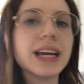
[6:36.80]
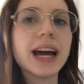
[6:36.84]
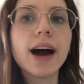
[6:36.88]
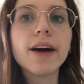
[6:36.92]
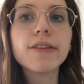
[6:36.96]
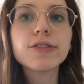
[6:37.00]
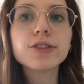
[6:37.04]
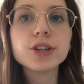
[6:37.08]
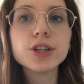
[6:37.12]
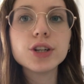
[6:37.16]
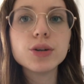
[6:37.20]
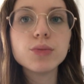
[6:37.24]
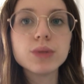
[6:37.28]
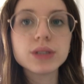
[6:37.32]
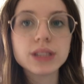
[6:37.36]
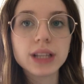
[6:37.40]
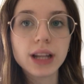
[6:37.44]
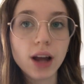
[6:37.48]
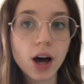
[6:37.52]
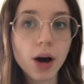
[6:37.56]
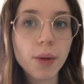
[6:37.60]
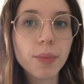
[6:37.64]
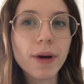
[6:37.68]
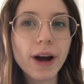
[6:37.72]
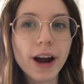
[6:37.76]
afternoon was a
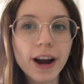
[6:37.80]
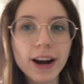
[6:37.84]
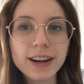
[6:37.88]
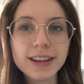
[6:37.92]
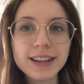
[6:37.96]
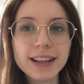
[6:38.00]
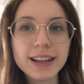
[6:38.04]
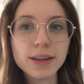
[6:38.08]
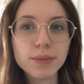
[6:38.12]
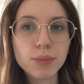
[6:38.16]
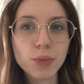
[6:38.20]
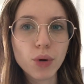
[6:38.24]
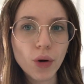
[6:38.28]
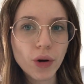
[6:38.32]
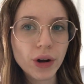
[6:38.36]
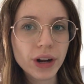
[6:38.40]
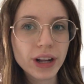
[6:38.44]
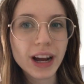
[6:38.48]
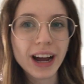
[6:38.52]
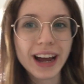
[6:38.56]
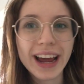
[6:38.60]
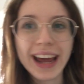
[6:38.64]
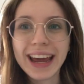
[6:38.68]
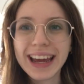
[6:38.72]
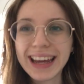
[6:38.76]
lot better than the
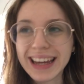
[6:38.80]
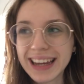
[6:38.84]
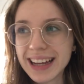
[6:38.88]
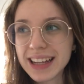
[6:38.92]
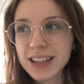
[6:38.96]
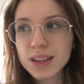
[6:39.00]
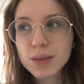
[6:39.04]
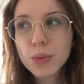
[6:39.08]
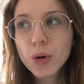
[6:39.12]
morning. I hated the